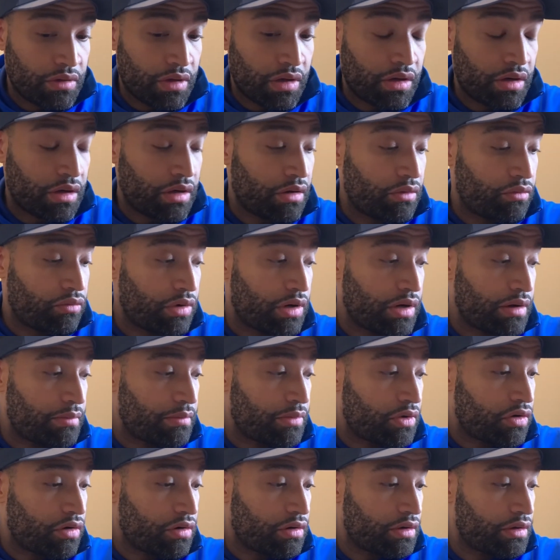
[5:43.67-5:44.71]
uh, when
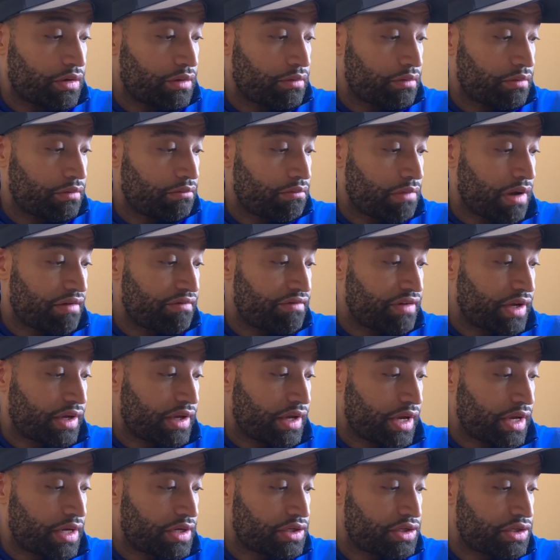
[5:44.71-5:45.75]
I'm on my
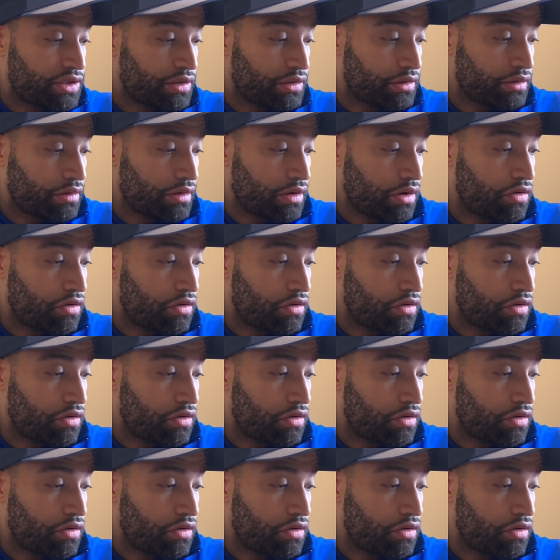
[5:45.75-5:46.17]
vacation